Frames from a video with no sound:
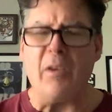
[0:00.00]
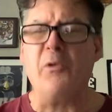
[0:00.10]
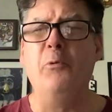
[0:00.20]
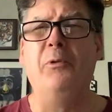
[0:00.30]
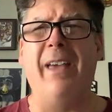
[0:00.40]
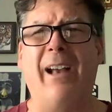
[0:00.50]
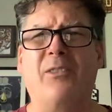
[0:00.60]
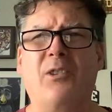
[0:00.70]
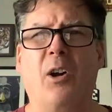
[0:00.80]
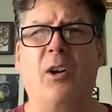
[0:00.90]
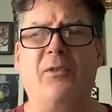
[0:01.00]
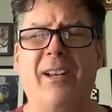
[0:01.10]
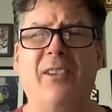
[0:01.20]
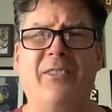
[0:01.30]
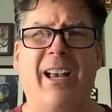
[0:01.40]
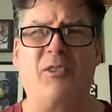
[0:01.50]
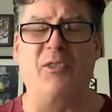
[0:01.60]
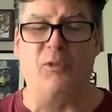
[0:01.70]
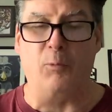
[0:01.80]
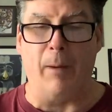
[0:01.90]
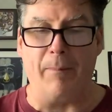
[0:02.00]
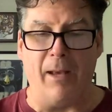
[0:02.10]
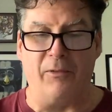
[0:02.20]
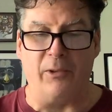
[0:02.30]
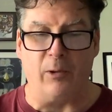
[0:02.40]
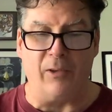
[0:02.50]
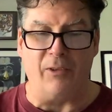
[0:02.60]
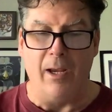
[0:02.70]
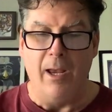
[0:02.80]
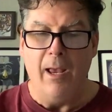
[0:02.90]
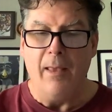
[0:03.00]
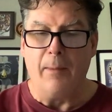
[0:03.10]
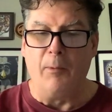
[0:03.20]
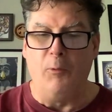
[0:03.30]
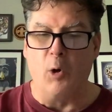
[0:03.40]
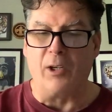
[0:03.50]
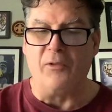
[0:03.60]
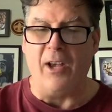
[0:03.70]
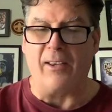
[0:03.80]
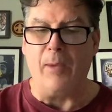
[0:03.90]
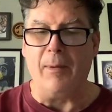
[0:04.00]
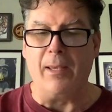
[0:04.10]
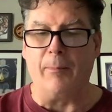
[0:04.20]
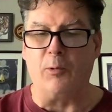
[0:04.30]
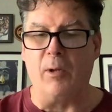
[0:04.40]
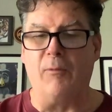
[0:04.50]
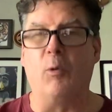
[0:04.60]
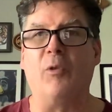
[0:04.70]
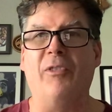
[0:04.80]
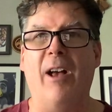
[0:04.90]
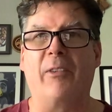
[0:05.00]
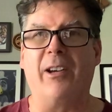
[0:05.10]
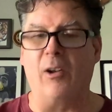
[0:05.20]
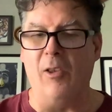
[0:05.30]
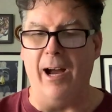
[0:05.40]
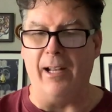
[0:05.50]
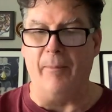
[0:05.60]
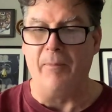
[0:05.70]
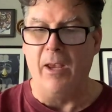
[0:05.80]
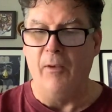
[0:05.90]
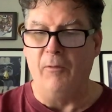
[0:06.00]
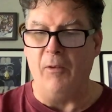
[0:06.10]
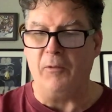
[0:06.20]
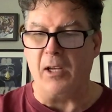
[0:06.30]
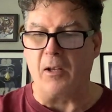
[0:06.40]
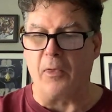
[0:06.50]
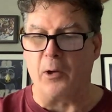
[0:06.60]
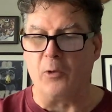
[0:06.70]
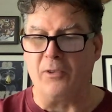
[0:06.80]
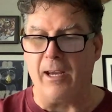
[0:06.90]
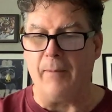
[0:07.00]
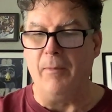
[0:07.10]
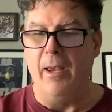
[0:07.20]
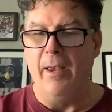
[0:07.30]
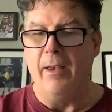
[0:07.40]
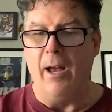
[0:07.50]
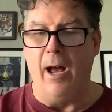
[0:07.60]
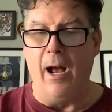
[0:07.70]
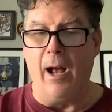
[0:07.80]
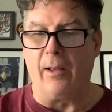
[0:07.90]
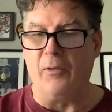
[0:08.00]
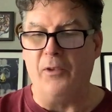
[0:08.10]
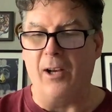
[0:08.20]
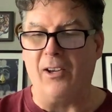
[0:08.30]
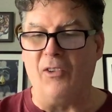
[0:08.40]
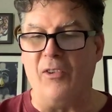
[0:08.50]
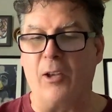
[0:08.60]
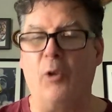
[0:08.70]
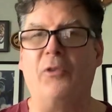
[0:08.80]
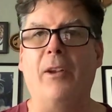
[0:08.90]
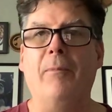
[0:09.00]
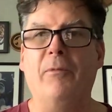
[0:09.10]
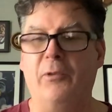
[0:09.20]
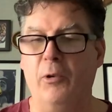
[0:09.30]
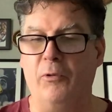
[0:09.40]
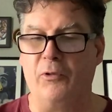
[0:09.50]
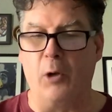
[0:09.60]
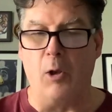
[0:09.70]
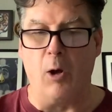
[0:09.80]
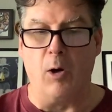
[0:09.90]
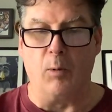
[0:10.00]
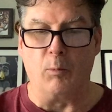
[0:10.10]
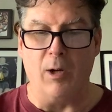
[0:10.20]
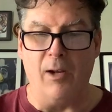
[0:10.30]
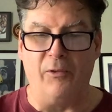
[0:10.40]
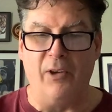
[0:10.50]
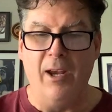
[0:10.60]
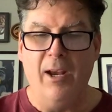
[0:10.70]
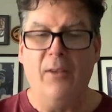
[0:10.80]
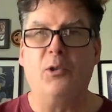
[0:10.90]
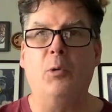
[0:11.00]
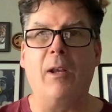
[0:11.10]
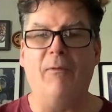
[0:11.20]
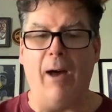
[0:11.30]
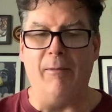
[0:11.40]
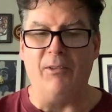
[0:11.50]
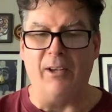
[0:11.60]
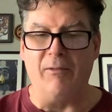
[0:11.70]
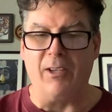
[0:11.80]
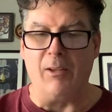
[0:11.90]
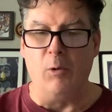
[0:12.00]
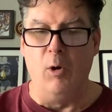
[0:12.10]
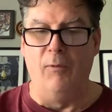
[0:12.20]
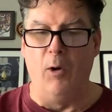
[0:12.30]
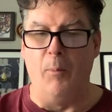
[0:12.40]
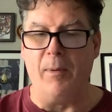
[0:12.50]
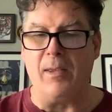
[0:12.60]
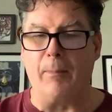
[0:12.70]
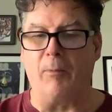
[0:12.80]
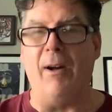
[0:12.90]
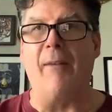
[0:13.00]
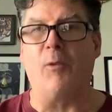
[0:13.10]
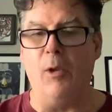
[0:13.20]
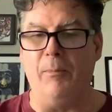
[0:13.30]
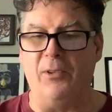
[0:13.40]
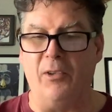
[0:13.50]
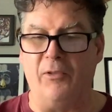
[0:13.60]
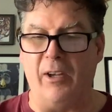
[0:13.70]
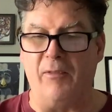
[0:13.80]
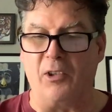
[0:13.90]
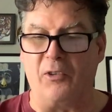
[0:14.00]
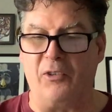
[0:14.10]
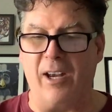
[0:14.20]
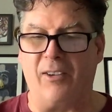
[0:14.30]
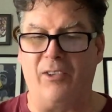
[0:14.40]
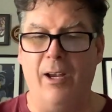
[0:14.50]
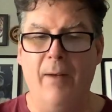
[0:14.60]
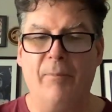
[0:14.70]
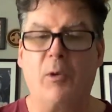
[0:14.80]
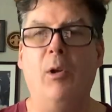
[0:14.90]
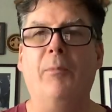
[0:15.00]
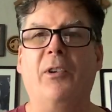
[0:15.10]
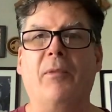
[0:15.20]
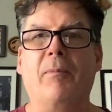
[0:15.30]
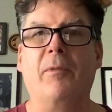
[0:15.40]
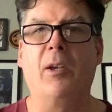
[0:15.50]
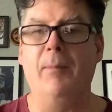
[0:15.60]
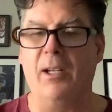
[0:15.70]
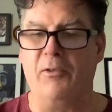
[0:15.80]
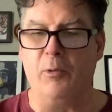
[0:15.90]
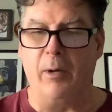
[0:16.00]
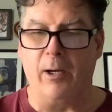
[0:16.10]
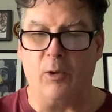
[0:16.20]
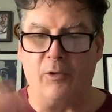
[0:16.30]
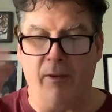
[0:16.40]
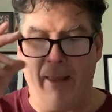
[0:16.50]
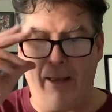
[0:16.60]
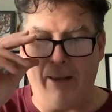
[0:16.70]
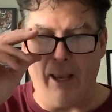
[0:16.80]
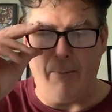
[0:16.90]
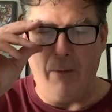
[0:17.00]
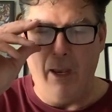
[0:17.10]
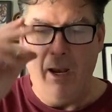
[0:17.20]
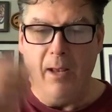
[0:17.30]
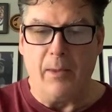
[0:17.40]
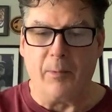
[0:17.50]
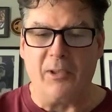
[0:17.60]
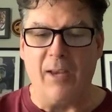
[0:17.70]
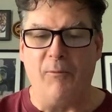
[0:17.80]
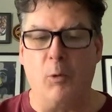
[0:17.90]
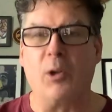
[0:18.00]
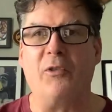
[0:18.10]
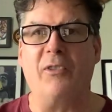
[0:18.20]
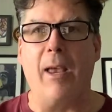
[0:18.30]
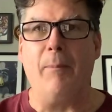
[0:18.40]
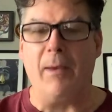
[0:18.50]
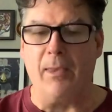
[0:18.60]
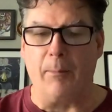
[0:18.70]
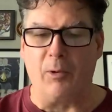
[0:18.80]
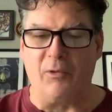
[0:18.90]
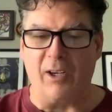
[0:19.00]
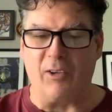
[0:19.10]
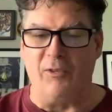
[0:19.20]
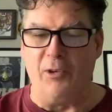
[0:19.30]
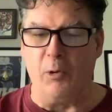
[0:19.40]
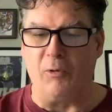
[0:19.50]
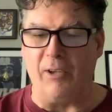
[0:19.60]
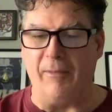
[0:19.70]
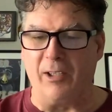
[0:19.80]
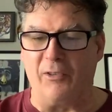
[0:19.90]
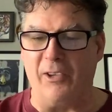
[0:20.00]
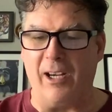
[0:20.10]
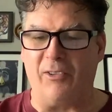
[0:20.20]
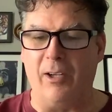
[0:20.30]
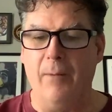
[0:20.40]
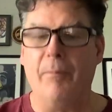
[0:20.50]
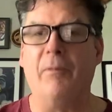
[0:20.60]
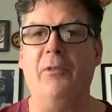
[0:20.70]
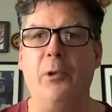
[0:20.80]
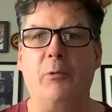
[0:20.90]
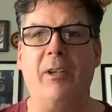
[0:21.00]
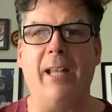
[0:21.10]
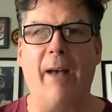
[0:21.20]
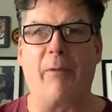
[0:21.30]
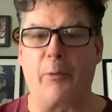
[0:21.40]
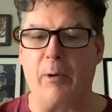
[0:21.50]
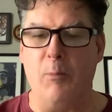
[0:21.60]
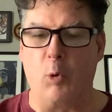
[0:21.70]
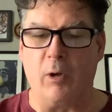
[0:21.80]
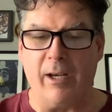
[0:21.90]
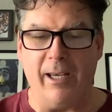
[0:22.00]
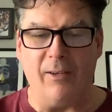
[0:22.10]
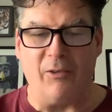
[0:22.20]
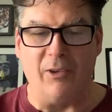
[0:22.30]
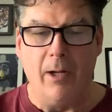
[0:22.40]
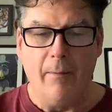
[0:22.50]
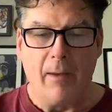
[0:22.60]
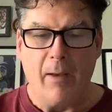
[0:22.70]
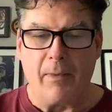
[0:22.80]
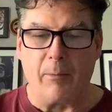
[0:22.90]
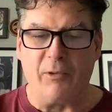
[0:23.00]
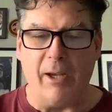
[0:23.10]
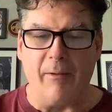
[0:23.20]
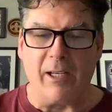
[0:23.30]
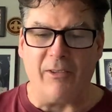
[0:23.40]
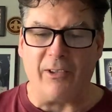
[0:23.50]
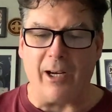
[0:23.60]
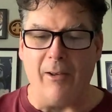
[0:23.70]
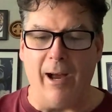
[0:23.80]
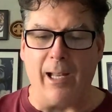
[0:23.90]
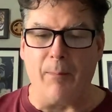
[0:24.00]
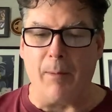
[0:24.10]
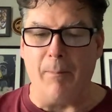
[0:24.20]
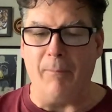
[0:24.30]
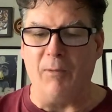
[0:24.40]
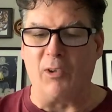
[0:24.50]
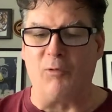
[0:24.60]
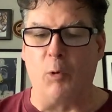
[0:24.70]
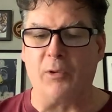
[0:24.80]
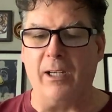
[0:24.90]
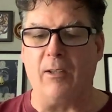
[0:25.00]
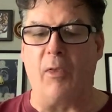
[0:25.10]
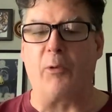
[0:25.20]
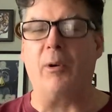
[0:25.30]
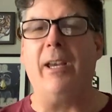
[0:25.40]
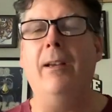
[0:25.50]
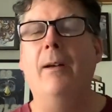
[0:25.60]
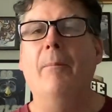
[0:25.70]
Tennessee actually swept that series. Number 4, Kentucky beat number 24, South Carolina, 15-13. Kentucky's Nicholson, 2 solo home runs. 25-17, Louisville beat number 5, Clemson, 7-6. Clemson committed 2 errors in that game. Number 10, Florida State beat number 6, Duke, 7-6. Duke did have 3 more hits. Number 7, East Carolina beat Memphis, 14-3.